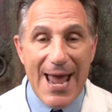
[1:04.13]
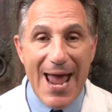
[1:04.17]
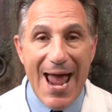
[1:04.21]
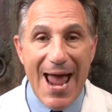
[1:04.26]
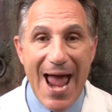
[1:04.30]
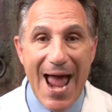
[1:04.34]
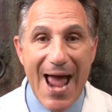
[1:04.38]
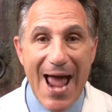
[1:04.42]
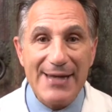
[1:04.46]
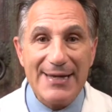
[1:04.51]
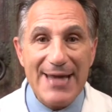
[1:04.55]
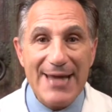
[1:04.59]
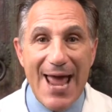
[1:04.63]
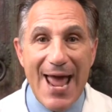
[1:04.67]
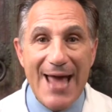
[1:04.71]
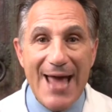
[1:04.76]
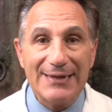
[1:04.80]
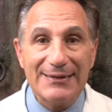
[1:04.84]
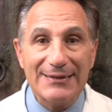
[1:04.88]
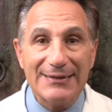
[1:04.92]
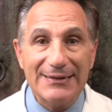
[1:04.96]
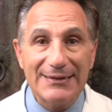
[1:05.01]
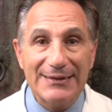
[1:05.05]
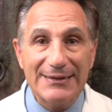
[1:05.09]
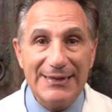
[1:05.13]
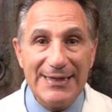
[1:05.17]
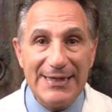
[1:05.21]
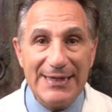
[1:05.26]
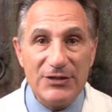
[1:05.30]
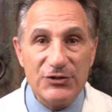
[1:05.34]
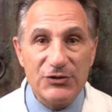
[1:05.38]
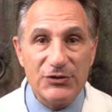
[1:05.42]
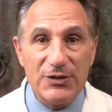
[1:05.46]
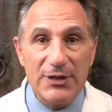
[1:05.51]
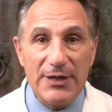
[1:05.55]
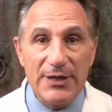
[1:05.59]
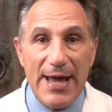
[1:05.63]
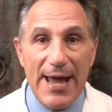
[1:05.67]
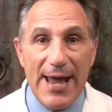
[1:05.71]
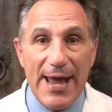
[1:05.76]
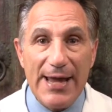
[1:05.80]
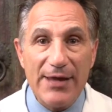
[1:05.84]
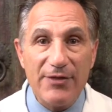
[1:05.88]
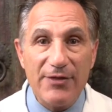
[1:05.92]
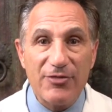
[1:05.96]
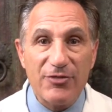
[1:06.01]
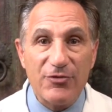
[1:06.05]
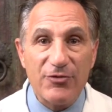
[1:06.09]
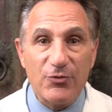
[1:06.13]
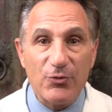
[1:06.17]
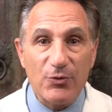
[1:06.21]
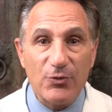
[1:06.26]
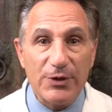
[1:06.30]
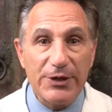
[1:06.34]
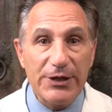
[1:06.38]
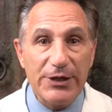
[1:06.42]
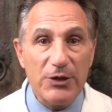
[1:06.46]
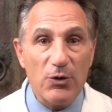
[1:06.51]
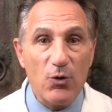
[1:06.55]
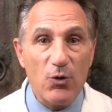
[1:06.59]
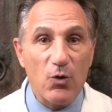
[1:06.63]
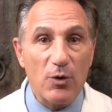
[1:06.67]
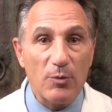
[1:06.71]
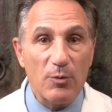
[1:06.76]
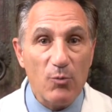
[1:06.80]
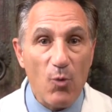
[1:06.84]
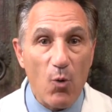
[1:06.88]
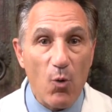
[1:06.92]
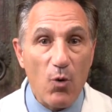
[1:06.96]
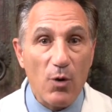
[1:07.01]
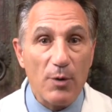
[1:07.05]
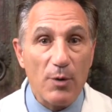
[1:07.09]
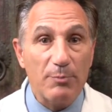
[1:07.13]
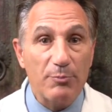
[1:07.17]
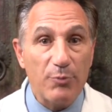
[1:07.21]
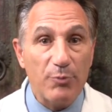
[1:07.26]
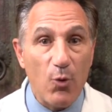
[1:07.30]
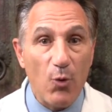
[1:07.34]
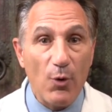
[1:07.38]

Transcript: had at least a three or more